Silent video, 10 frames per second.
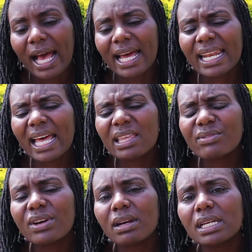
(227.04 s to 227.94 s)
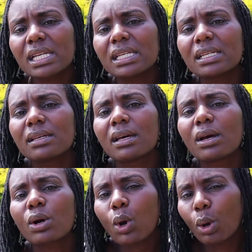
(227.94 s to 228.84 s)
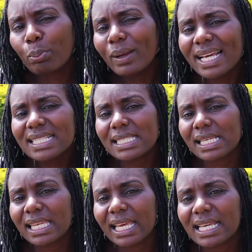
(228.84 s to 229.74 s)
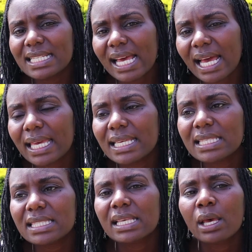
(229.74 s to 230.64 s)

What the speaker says: Another very complex indicator is